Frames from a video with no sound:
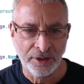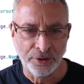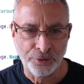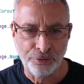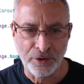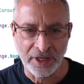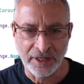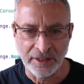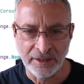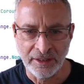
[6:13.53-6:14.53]

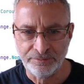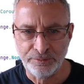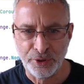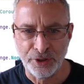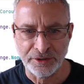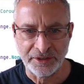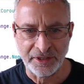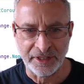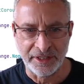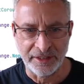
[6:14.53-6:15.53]
we put
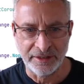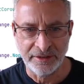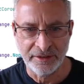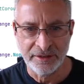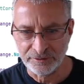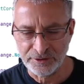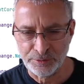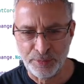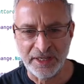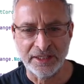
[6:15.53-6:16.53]
the
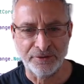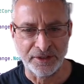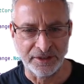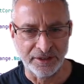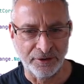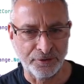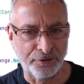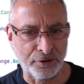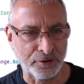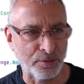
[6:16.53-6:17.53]
speed of the
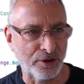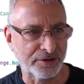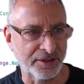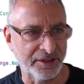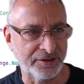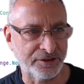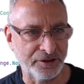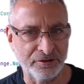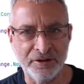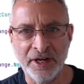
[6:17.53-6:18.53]
forward motion
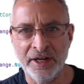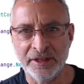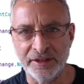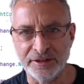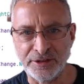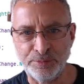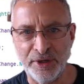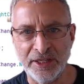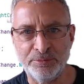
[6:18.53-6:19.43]
into the speed